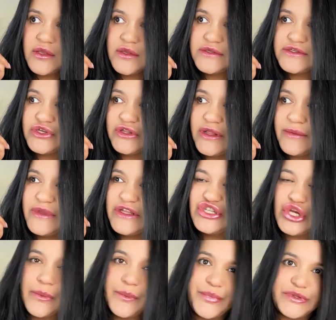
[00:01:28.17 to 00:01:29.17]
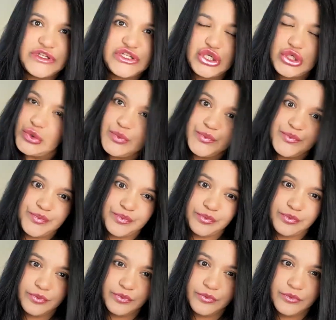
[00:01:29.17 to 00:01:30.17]
So let me jump into
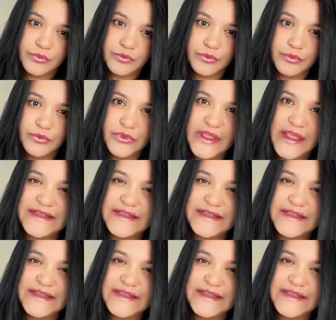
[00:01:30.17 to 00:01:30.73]
the